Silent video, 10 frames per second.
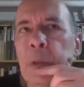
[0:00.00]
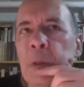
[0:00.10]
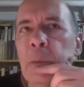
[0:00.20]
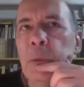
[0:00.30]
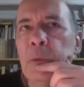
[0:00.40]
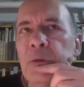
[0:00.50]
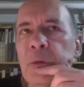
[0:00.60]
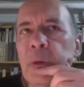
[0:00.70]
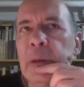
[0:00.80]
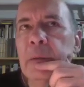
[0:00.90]
it was
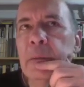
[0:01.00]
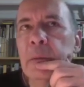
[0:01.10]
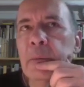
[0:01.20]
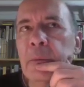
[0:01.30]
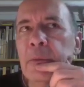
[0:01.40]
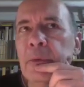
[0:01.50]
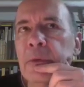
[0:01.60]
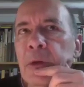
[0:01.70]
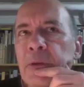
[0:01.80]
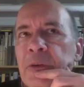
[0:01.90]
like the
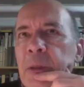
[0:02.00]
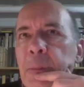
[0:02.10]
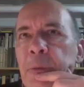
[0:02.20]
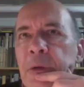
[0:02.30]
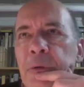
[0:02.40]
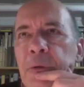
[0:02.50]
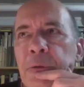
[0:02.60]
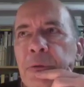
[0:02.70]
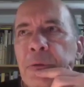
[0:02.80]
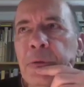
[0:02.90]
dust heap of
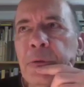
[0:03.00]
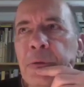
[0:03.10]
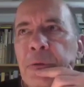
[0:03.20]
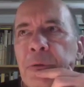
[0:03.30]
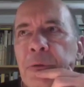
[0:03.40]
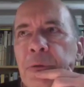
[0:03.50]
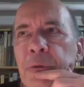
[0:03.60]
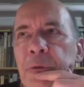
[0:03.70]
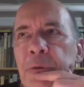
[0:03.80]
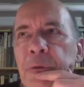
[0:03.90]
history.
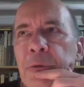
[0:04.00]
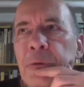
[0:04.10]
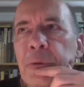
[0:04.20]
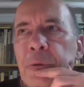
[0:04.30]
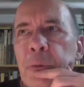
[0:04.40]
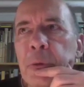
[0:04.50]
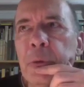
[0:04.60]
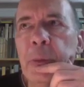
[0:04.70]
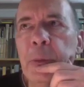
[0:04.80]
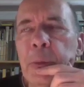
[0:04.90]
I
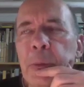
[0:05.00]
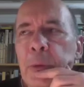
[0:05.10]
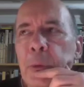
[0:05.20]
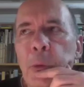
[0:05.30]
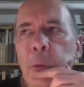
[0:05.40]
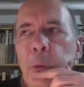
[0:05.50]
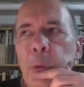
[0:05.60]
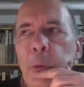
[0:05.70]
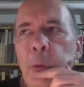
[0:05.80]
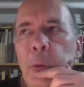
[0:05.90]
mean, we were watching,
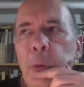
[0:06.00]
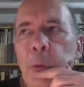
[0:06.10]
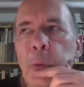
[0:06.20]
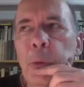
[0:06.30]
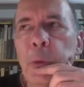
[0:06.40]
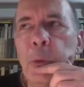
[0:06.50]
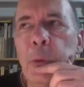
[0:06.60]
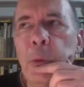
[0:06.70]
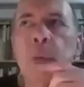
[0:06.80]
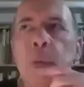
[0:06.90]
like, and
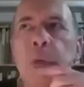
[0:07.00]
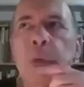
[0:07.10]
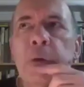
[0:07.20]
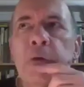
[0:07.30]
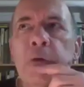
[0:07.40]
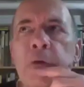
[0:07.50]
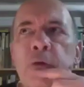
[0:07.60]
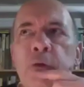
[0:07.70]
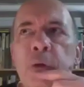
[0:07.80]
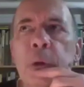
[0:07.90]
there was a way
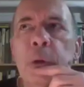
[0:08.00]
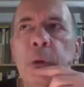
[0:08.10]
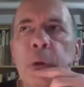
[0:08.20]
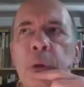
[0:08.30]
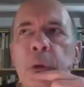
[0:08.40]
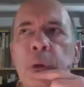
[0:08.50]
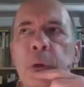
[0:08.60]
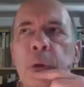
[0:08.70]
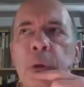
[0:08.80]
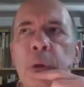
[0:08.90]
in which
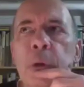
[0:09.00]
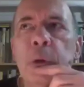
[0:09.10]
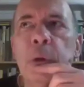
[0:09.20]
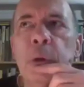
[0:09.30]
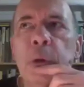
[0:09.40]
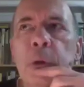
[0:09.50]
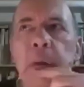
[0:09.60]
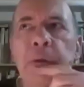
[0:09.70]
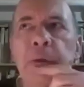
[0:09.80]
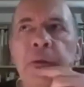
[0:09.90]
I thought, you
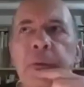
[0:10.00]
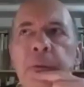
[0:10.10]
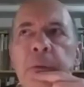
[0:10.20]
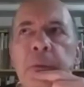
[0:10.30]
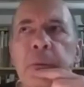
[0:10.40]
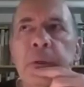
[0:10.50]
know, this is